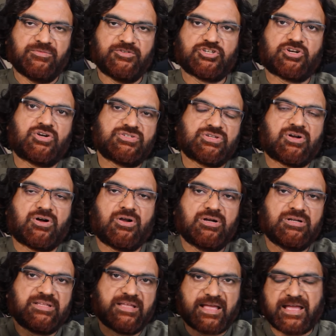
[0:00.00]
which are also
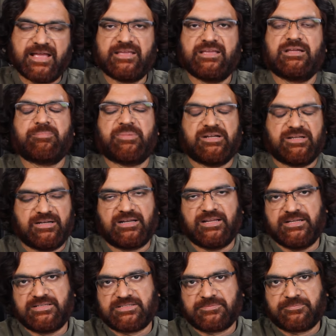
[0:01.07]
called the hanging pendant
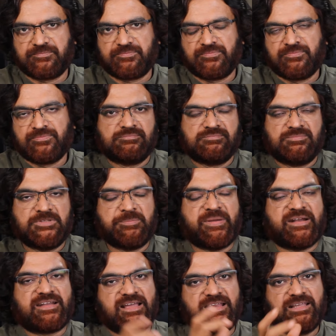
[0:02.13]
lights. The
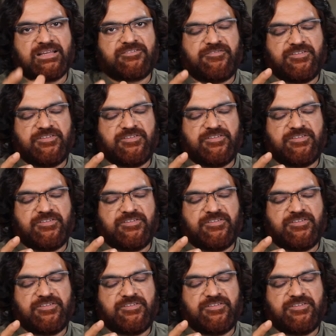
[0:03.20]
metallic